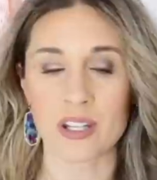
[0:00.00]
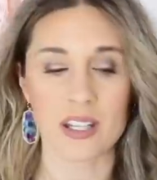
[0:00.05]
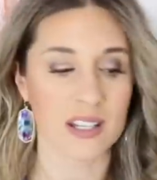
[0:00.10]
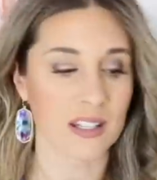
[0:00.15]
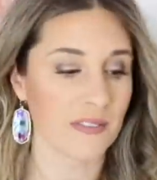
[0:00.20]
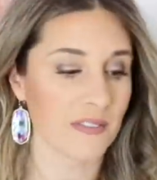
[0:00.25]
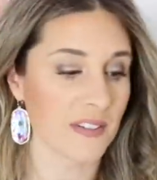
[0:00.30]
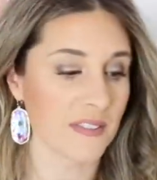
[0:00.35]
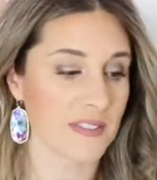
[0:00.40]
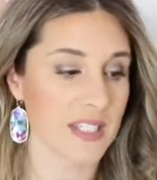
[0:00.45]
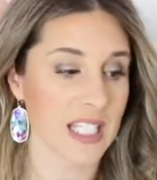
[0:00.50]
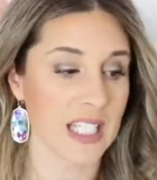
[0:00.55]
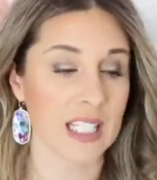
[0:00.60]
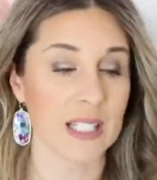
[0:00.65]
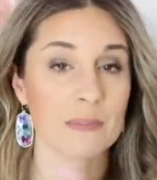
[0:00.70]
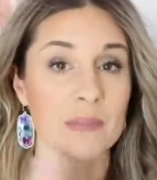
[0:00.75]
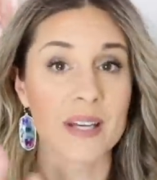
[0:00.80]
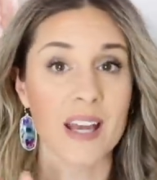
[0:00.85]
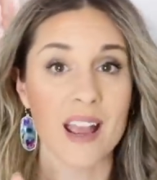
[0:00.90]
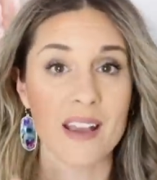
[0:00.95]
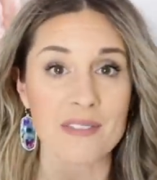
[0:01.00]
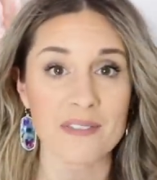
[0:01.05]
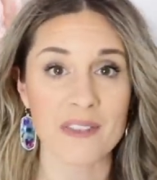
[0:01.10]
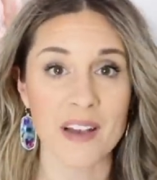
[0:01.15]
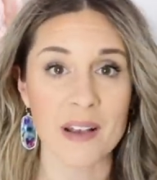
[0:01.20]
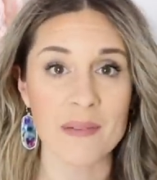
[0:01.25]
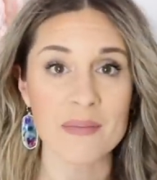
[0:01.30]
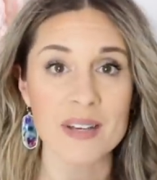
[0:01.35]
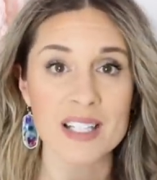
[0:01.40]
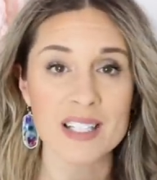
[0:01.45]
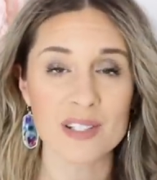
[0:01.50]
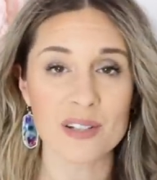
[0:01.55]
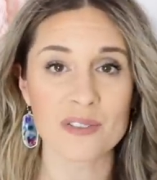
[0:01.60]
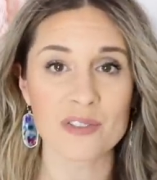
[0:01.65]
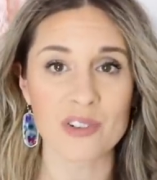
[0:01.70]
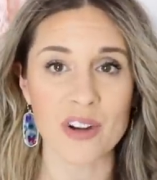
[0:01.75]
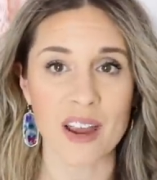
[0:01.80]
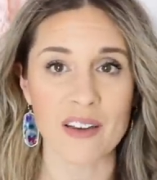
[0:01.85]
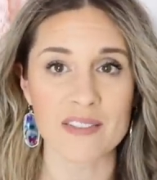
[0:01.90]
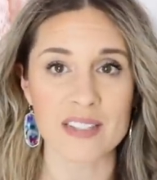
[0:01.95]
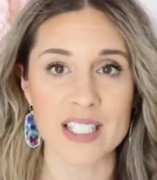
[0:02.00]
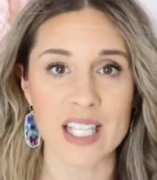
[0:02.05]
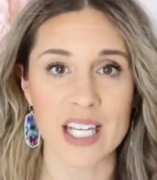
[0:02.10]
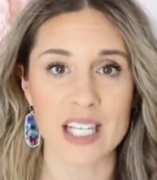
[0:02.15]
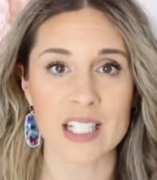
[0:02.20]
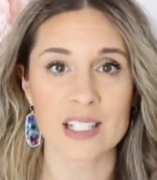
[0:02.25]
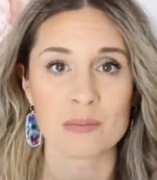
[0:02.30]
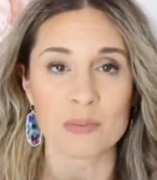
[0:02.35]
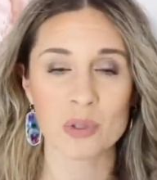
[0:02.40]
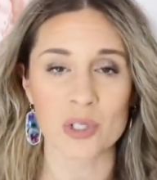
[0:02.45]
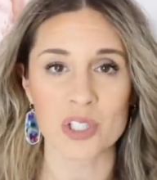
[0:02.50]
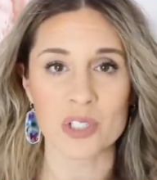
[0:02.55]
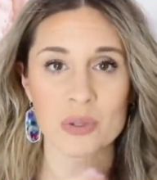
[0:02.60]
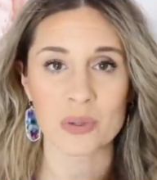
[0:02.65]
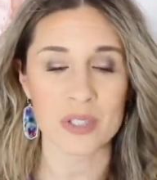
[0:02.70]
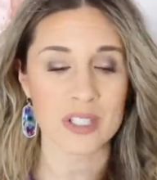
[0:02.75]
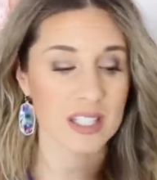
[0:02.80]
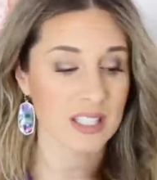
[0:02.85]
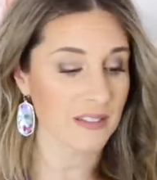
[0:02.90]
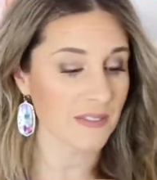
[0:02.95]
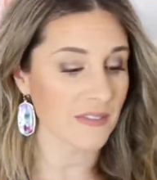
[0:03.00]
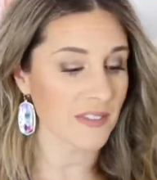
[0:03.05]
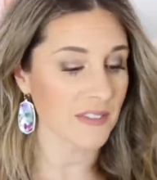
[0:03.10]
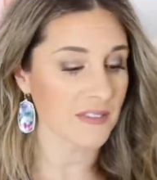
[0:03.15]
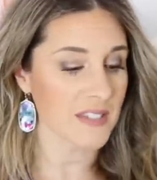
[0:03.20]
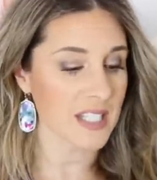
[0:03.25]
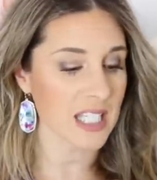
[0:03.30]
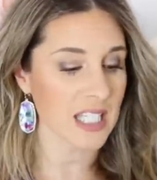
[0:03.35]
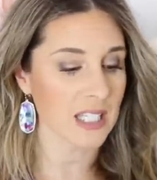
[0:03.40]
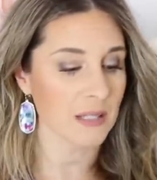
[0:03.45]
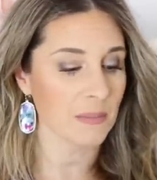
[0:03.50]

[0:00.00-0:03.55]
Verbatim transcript: the 15, but I find myself gravitating more towards the 15